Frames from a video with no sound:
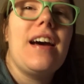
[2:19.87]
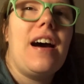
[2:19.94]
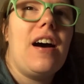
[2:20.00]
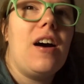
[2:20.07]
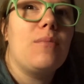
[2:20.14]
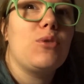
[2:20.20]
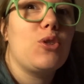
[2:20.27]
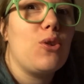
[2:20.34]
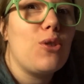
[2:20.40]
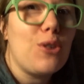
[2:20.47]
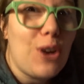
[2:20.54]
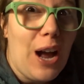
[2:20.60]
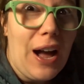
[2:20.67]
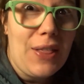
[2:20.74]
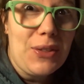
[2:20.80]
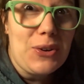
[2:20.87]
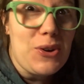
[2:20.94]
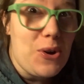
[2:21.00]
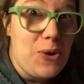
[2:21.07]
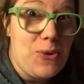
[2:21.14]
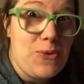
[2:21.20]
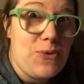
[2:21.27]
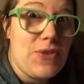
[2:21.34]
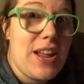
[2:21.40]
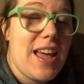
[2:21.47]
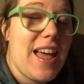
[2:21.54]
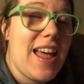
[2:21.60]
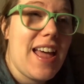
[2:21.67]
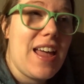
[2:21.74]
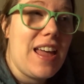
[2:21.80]
um, so they're on their own
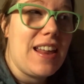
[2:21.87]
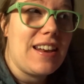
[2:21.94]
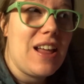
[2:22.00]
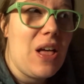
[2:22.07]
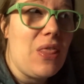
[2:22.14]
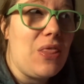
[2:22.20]
and